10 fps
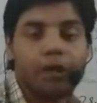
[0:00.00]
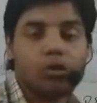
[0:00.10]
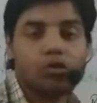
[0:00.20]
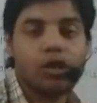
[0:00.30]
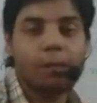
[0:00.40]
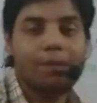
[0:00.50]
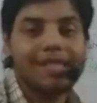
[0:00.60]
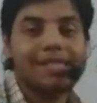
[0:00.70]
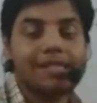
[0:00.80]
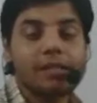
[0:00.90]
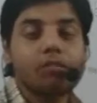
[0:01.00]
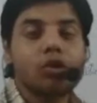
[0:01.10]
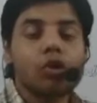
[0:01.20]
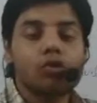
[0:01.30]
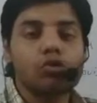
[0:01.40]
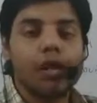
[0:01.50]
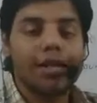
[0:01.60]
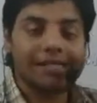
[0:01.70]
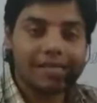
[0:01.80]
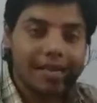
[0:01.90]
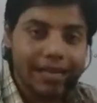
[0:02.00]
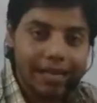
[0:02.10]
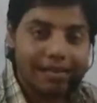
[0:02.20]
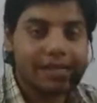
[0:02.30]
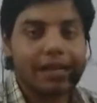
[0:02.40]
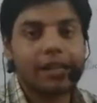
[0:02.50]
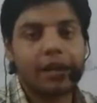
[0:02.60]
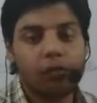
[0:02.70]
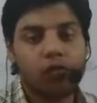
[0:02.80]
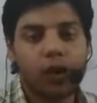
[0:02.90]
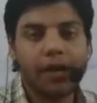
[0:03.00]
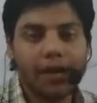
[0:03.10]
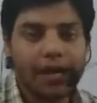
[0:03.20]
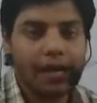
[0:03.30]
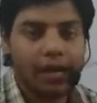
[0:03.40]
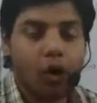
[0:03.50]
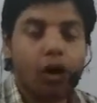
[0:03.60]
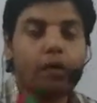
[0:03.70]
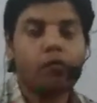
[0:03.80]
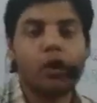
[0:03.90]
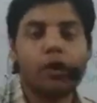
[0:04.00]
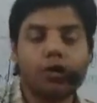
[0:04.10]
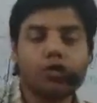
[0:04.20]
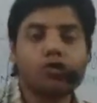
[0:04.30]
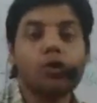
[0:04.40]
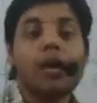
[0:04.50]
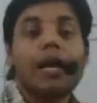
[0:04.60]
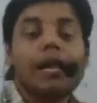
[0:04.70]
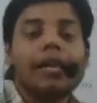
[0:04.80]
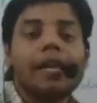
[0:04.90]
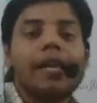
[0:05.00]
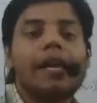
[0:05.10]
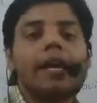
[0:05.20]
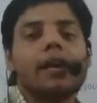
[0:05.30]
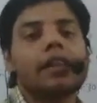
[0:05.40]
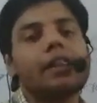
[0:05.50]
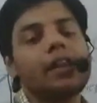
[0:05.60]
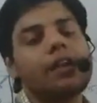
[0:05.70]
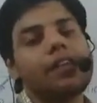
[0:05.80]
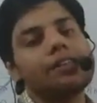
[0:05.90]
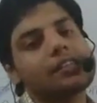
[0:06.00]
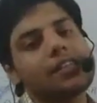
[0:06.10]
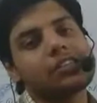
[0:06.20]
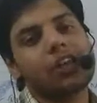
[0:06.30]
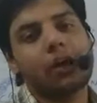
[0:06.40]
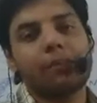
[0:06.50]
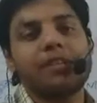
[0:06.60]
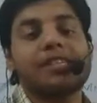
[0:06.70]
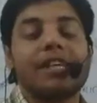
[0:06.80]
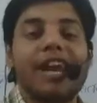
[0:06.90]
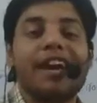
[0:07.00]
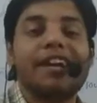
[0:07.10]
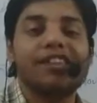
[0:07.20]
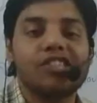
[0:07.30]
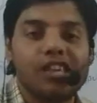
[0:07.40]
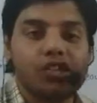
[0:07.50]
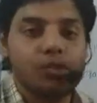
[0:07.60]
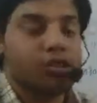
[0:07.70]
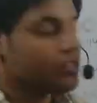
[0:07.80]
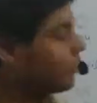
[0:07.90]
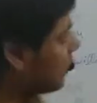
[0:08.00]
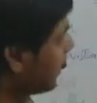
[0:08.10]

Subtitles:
pathogen pieces inside the lymphoid area or lymphoid tissue, then here the T cells are present and it is activated.